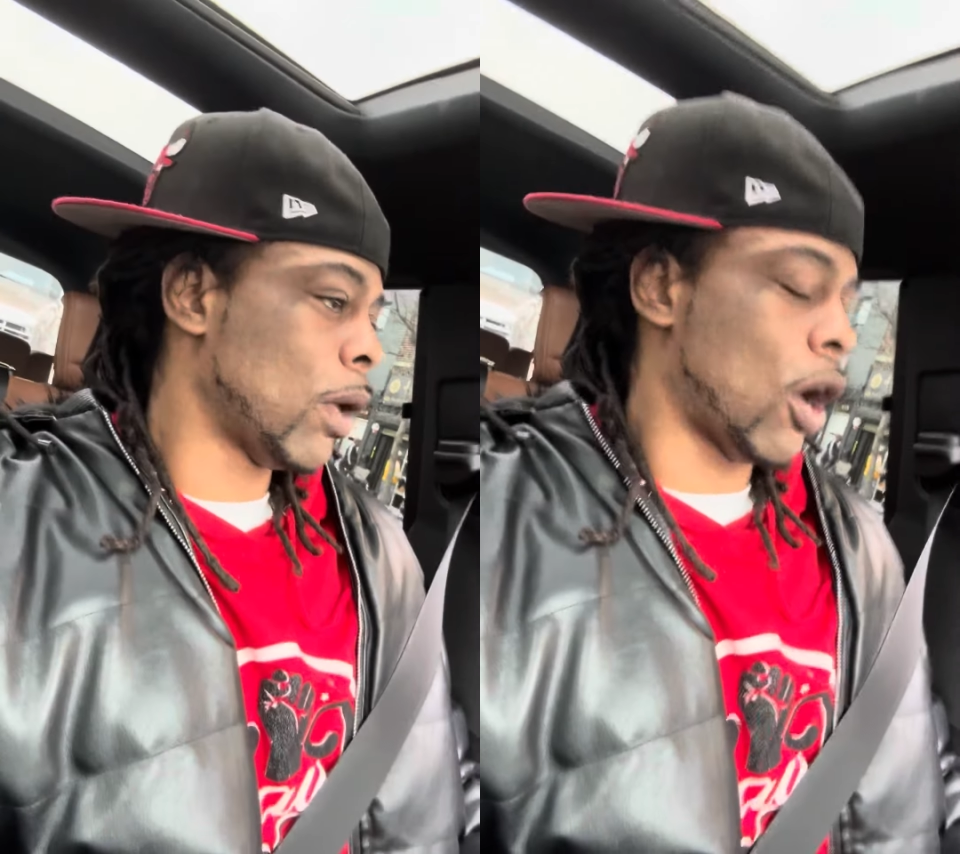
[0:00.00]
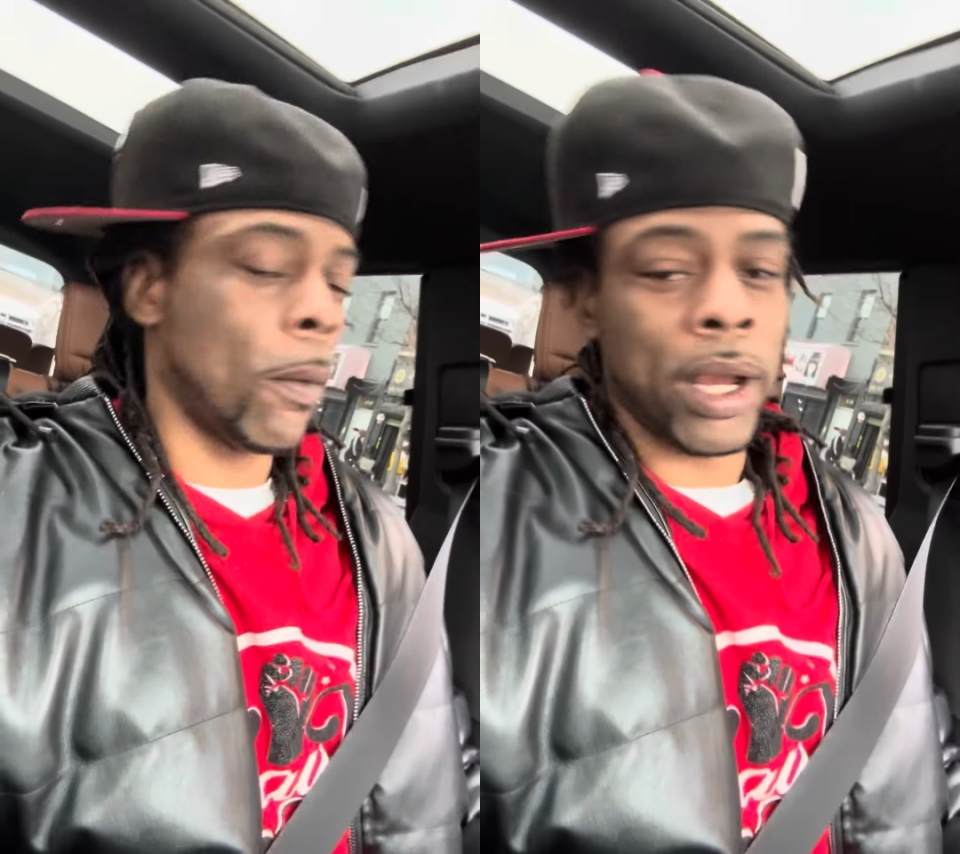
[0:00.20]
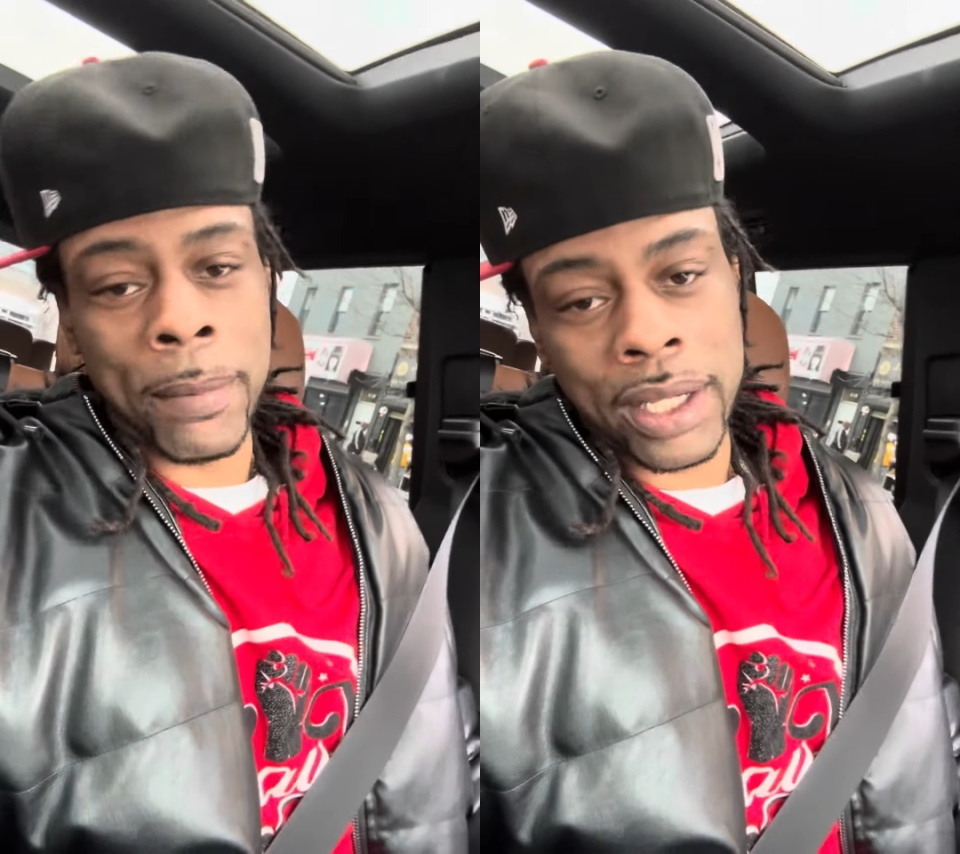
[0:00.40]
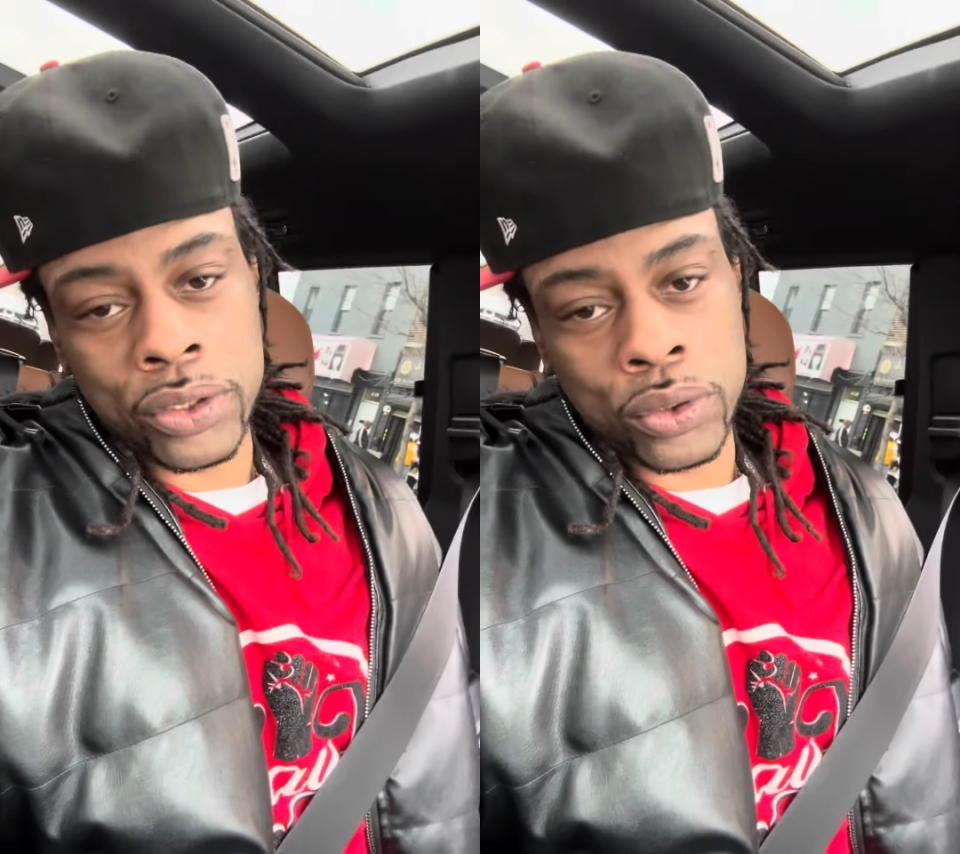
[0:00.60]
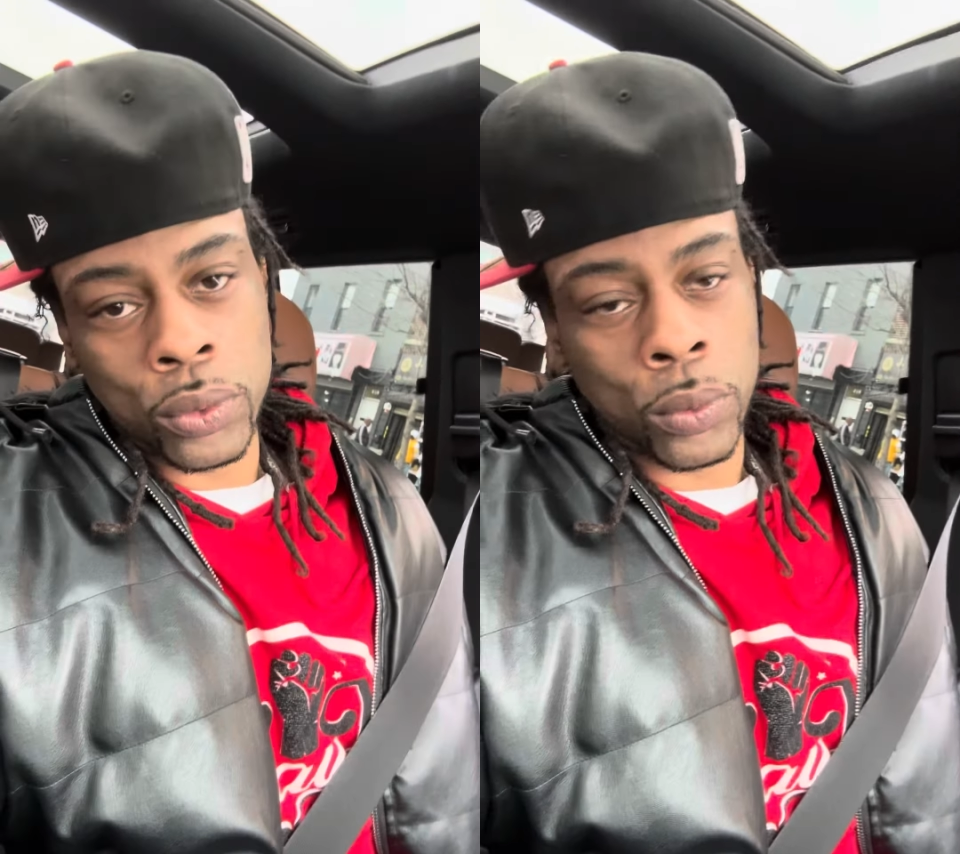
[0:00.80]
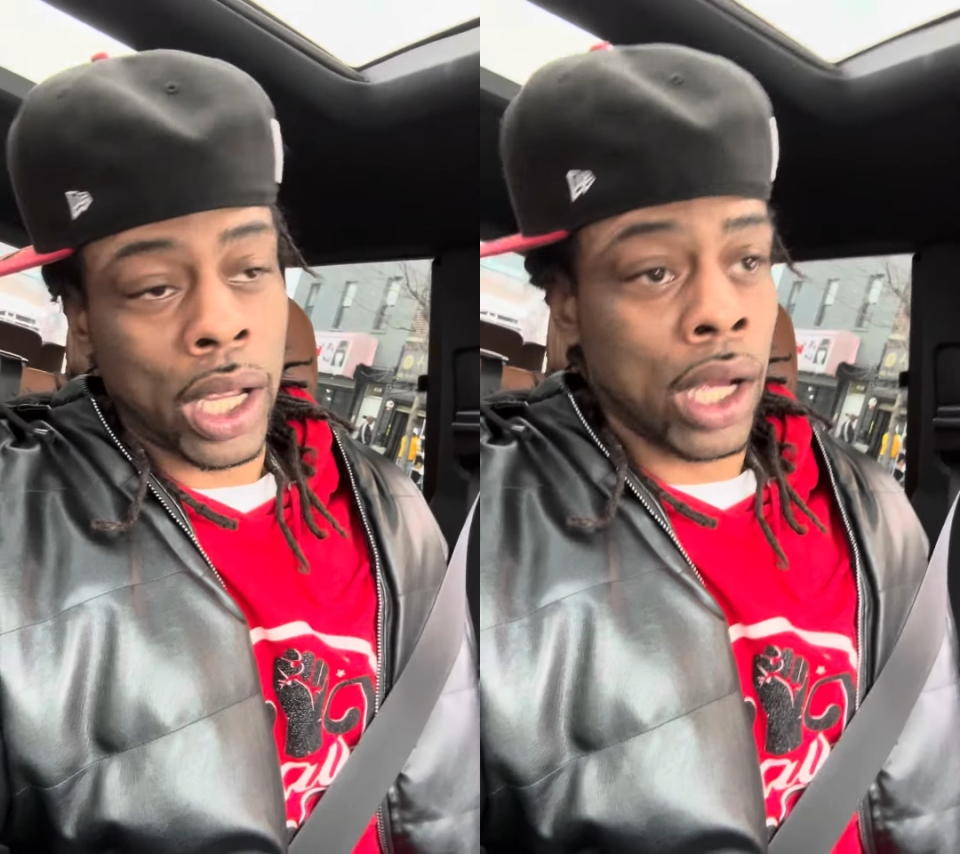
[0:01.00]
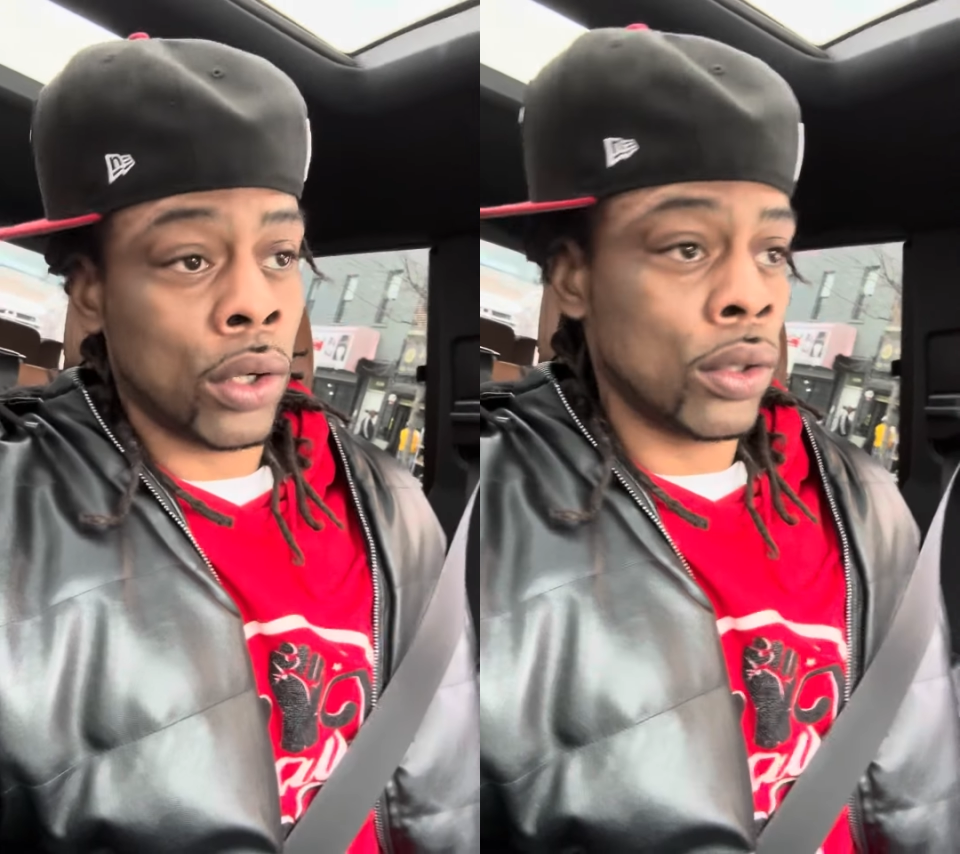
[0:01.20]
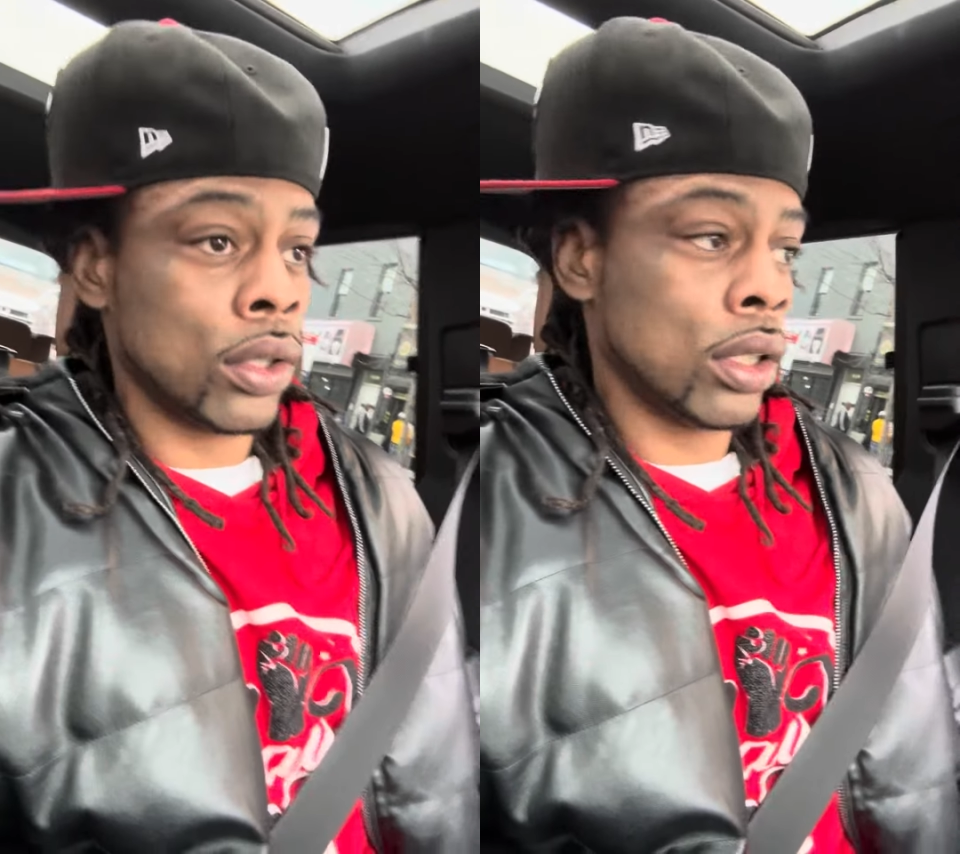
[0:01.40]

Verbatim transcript: Hope everybody doing well.